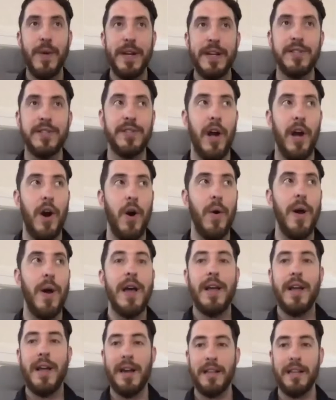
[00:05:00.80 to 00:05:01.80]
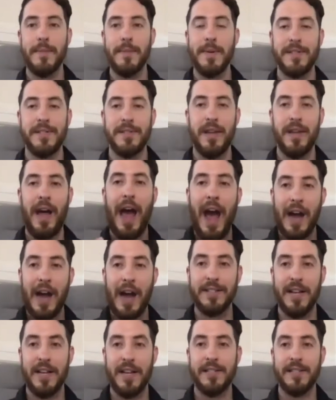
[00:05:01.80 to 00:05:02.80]
so, it limits the
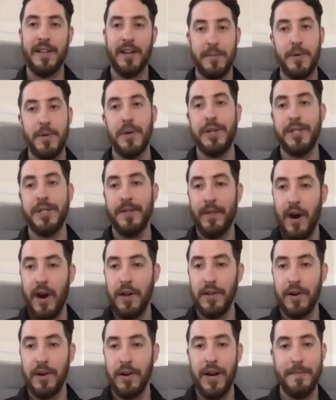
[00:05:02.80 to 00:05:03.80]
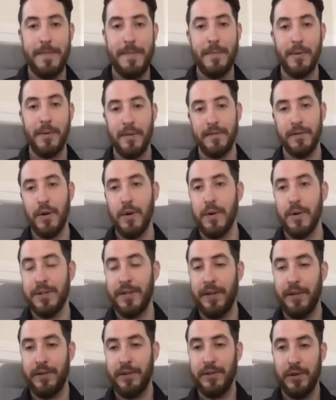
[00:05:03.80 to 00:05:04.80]
access that communities of color and people of lower
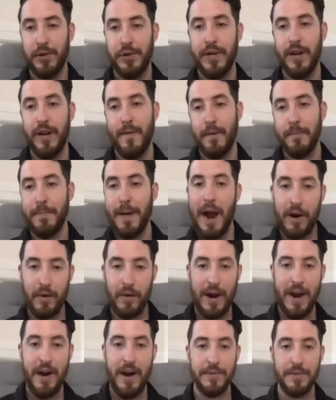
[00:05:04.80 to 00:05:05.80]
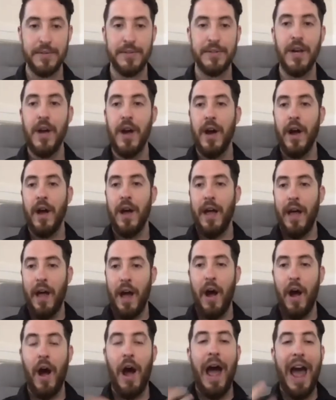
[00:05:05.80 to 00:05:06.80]
socioeconomic backgrounds
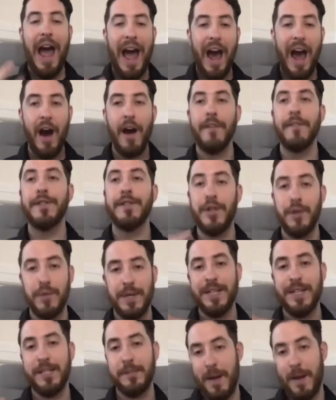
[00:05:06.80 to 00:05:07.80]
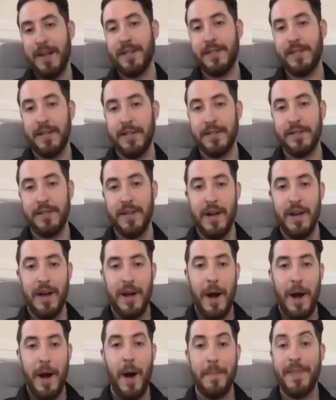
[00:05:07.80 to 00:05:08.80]
have to these spaces.
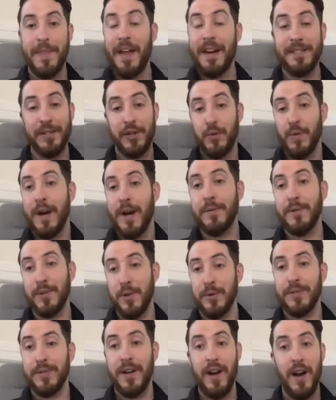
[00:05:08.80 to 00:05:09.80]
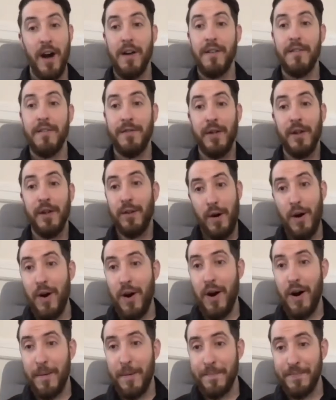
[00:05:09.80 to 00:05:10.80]
And that is a direct result of the
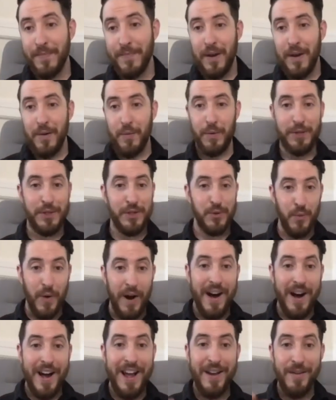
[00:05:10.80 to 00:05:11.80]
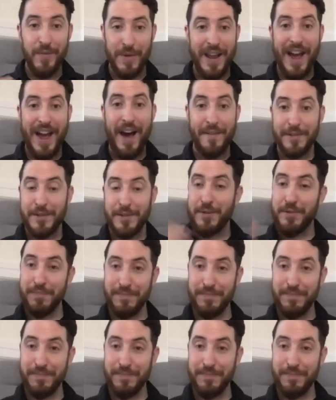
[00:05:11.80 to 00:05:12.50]
law, which is why we have to